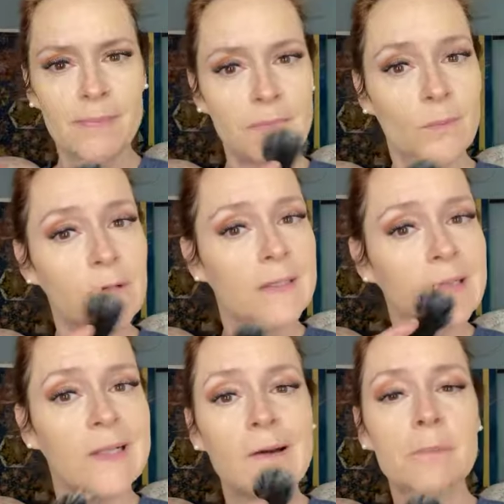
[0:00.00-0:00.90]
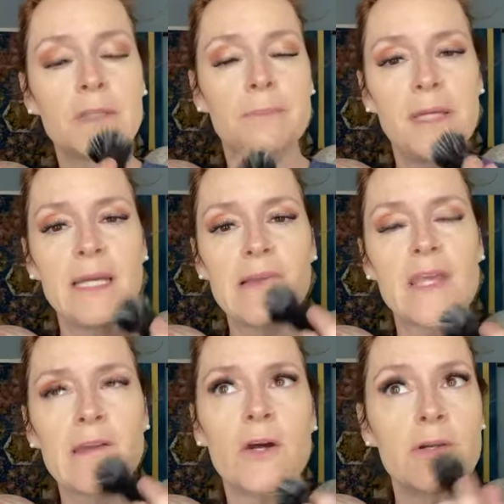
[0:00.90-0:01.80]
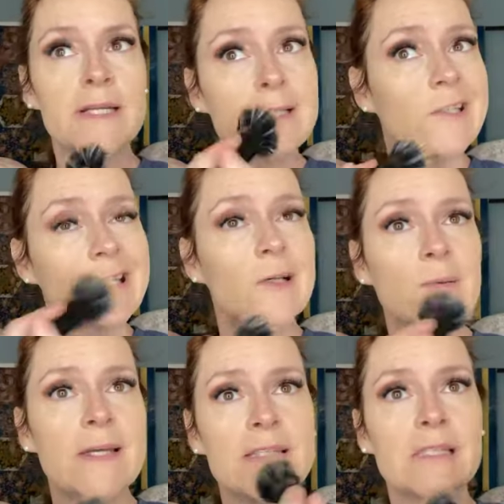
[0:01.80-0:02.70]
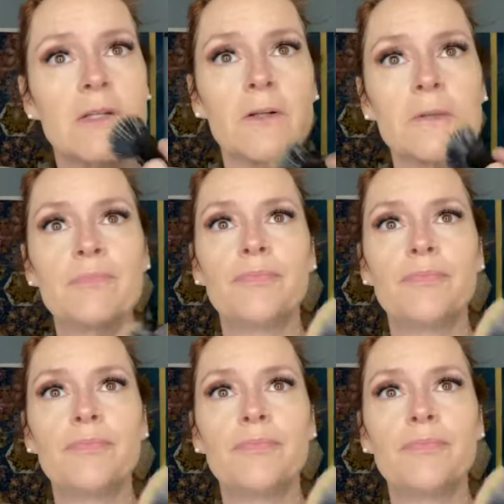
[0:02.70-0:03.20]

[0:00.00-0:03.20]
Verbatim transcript: Well, click on Blippi and then go to his his little